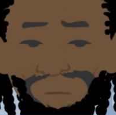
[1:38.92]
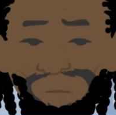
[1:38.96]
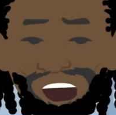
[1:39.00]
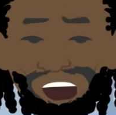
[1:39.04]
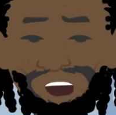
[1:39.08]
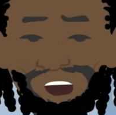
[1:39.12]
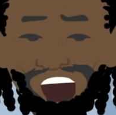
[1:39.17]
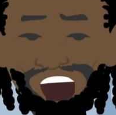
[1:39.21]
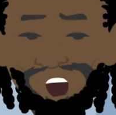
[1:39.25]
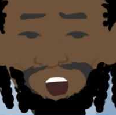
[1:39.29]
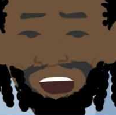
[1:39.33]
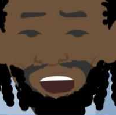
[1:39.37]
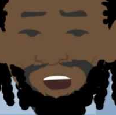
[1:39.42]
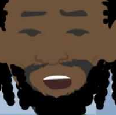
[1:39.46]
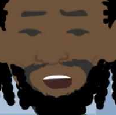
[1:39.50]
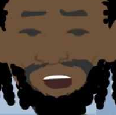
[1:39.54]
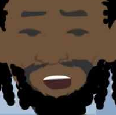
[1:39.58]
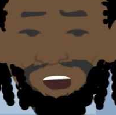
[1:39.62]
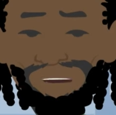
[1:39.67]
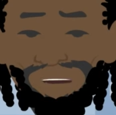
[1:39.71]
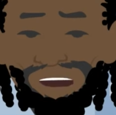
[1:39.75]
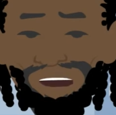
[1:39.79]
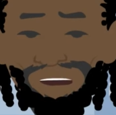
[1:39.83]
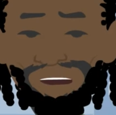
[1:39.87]
Oh yeah,
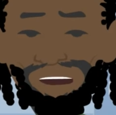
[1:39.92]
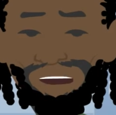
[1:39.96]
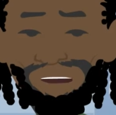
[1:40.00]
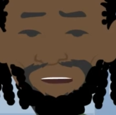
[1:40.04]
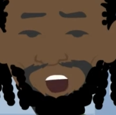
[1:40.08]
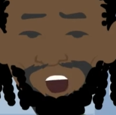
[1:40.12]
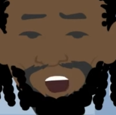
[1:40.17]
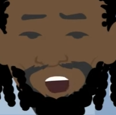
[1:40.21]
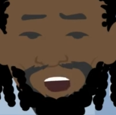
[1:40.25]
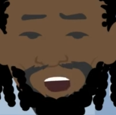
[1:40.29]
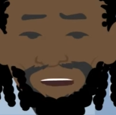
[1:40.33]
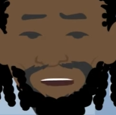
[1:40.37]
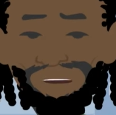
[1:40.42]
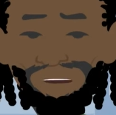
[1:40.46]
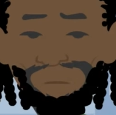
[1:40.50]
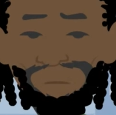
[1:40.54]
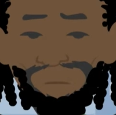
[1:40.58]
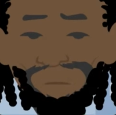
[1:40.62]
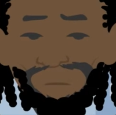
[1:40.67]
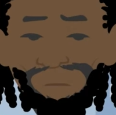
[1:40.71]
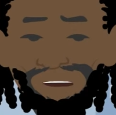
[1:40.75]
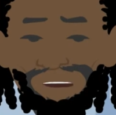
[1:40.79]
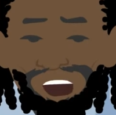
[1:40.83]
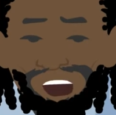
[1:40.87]
man, they was fine.
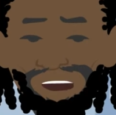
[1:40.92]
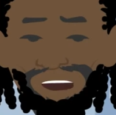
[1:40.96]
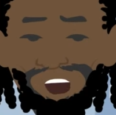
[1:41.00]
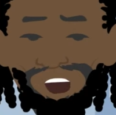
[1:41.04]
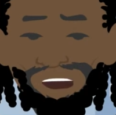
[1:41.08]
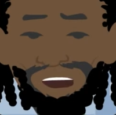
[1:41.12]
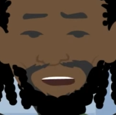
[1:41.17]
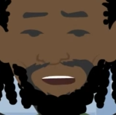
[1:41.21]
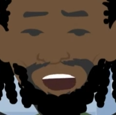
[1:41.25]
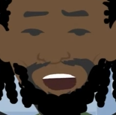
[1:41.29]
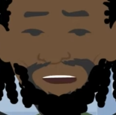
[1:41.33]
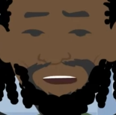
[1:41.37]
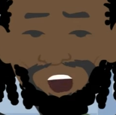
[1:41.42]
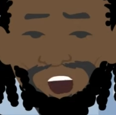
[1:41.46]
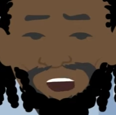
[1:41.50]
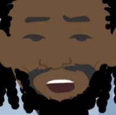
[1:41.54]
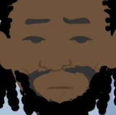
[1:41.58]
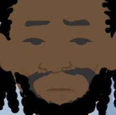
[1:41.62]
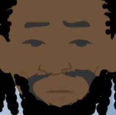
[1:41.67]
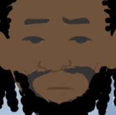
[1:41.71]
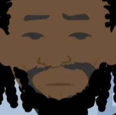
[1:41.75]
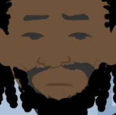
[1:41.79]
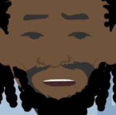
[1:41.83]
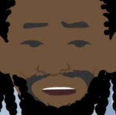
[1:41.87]
They was so
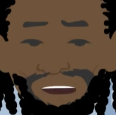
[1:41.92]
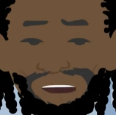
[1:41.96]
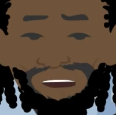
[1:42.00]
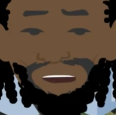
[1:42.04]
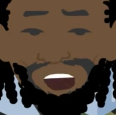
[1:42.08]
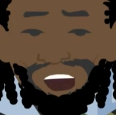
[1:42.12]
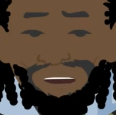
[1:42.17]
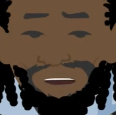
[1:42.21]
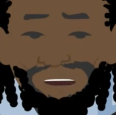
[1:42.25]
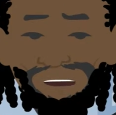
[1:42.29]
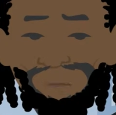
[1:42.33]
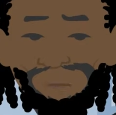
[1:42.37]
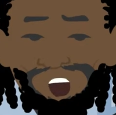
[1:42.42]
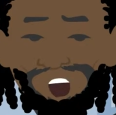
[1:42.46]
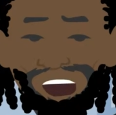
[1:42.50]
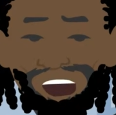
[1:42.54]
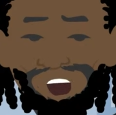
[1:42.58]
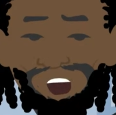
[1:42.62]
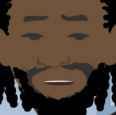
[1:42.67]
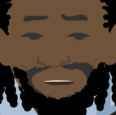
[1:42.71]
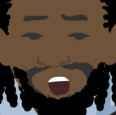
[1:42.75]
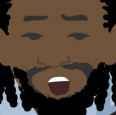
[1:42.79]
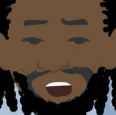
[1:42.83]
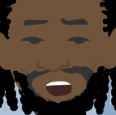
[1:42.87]
hot, you could roast a
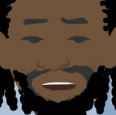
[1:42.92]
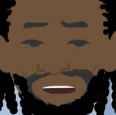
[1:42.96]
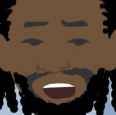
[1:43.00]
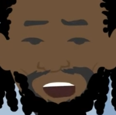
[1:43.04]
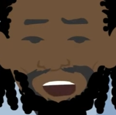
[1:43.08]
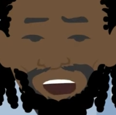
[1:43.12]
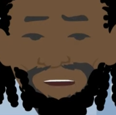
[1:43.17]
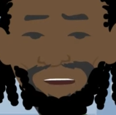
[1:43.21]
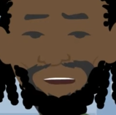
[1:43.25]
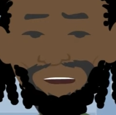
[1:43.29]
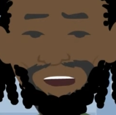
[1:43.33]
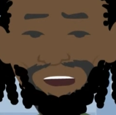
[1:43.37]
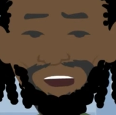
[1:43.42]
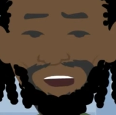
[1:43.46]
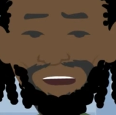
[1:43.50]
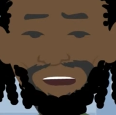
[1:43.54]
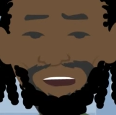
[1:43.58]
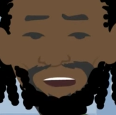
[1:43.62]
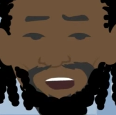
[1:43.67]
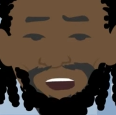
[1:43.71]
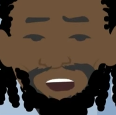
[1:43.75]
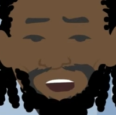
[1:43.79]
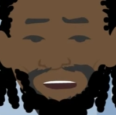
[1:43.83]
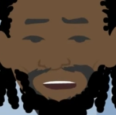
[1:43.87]
10 pound chicken on their
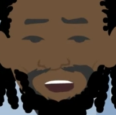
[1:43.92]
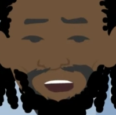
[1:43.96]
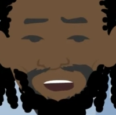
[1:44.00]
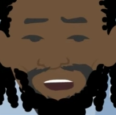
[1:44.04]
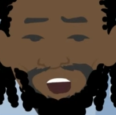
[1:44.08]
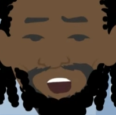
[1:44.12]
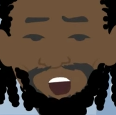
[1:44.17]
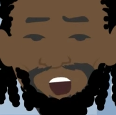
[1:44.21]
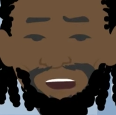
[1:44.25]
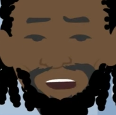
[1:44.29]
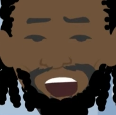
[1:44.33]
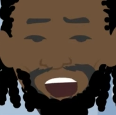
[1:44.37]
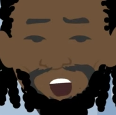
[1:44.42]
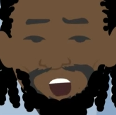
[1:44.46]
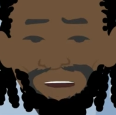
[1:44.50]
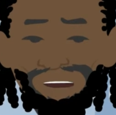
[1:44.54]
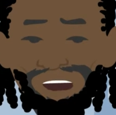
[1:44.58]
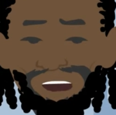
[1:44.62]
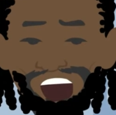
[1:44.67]
hind end and invite the